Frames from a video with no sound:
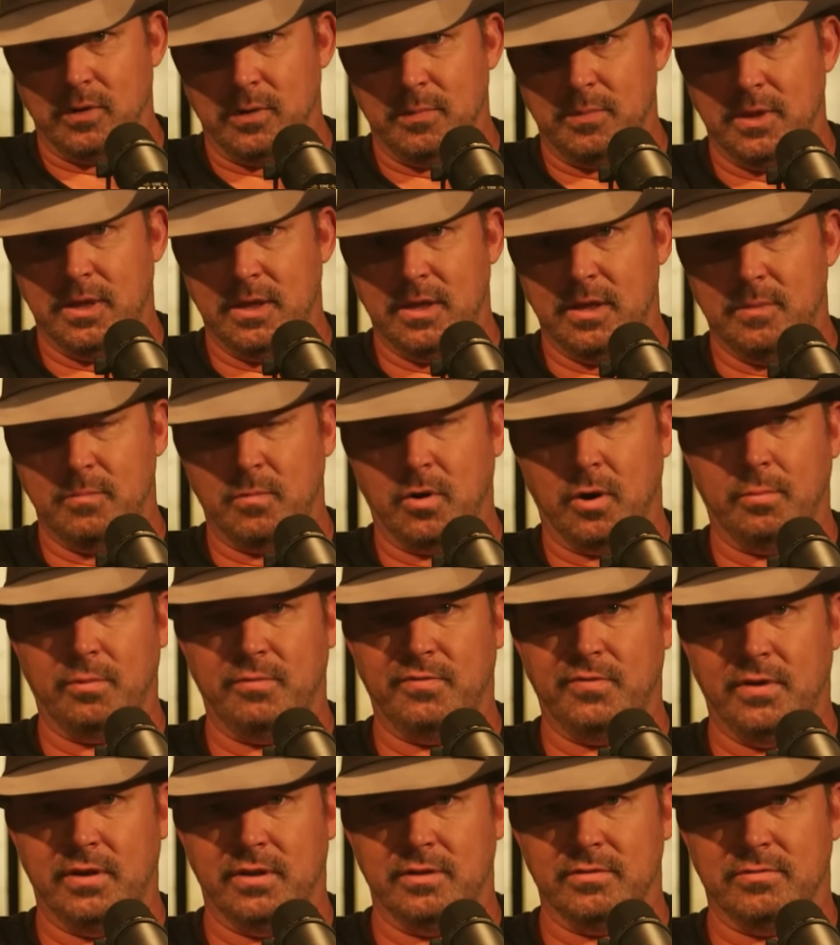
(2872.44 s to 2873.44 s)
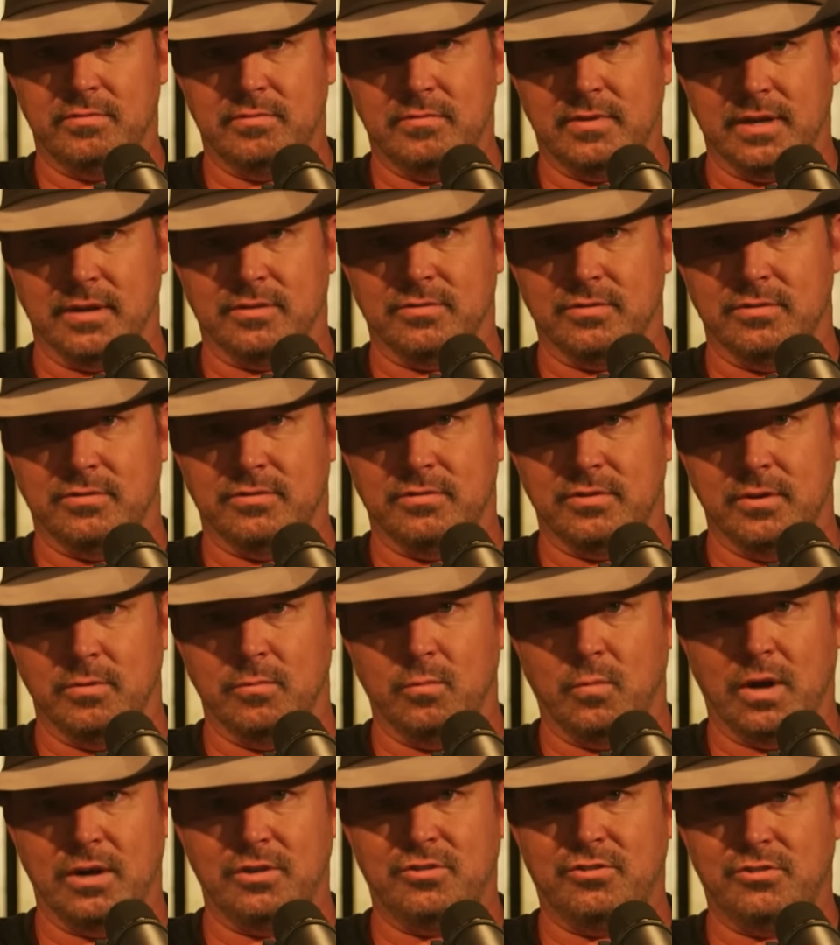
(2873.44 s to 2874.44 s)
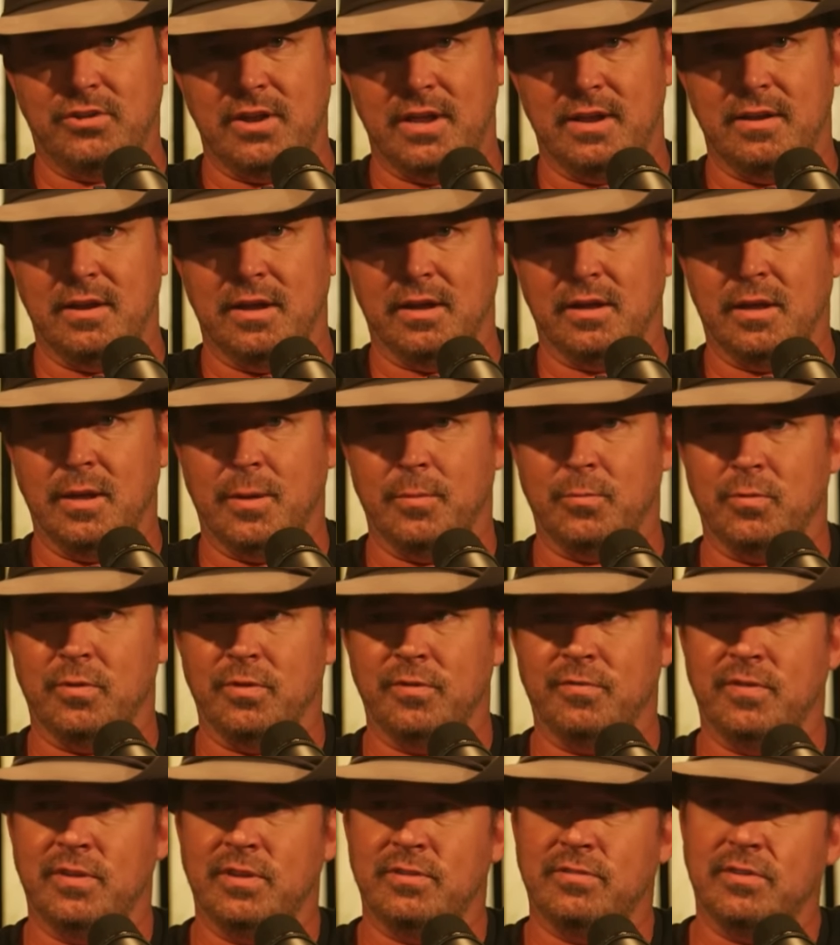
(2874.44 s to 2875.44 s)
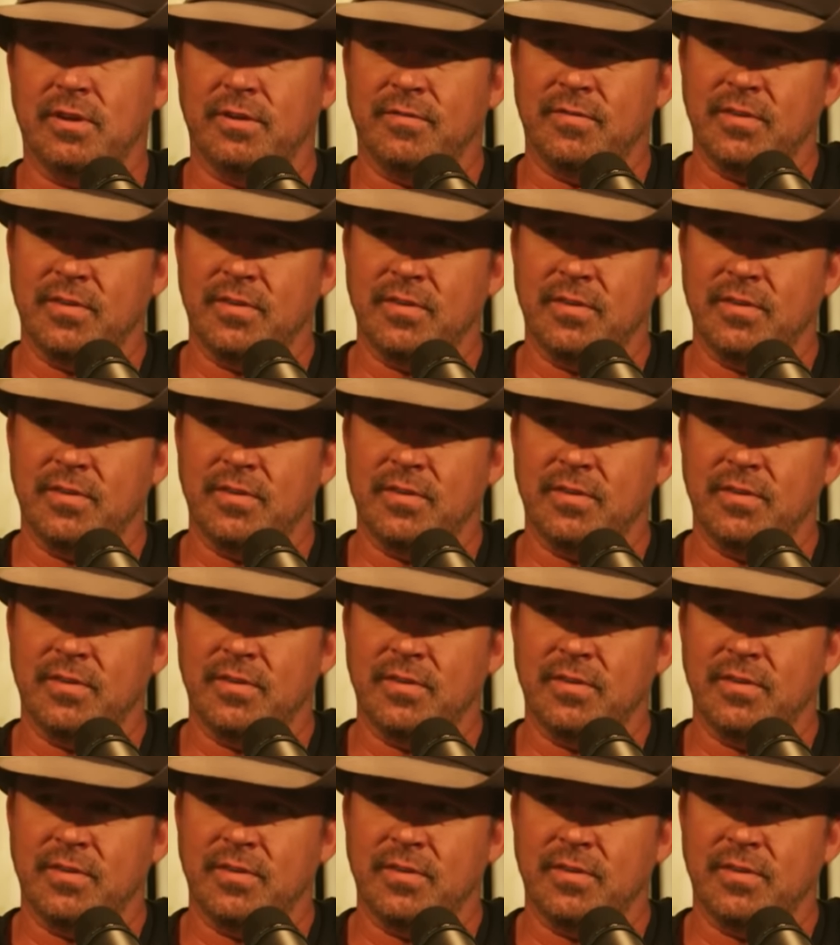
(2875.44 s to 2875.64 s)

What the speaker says: to be in Marble Falls, Texas. So watch chad.com for all the fun stuff